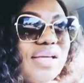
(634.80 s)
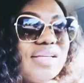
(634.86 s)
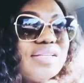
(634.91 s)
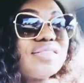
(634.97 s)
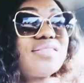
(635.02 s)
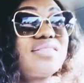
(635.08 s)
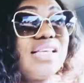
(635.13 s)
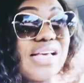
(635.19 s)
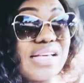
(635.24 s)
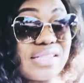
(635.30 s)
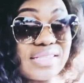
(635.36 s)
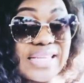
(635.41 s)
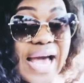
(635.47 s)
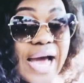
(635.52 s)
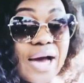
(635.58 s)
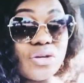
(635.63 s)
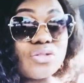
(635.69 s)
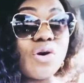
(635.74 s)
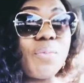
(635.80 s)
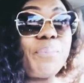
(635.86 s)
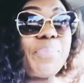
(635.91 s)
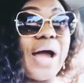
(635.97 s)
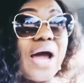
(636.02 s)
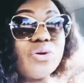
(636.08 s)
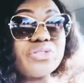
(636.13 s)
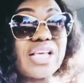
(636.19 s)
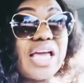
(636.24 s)

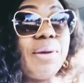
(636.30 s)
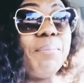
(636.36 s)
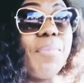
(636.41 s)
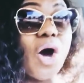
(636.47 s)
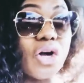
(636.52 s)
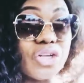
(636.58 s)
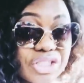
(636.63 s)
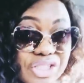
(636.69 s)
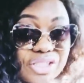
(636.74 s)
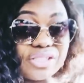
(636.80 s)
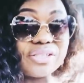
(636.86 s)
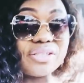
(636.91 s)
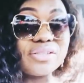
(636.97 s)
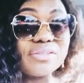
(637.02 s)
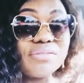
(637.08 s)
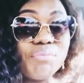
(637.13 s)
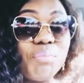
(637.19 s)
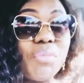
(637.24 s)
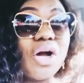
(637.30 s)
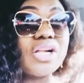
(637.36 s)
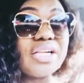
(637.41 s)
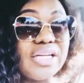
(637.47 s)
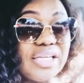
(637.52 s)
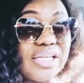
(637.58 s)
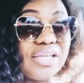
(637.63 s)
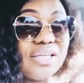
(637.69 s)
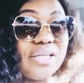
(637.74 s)
£6,000 a month,
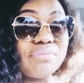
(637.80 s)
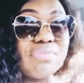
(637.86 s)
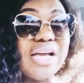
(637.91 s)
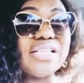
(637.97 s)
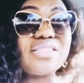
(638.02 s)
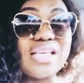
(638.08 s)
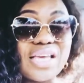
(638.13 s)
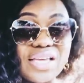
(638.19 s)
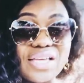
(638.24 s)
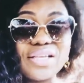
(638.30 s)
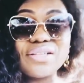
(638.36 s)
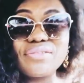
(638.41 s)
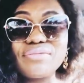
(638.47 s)
monthly, basically.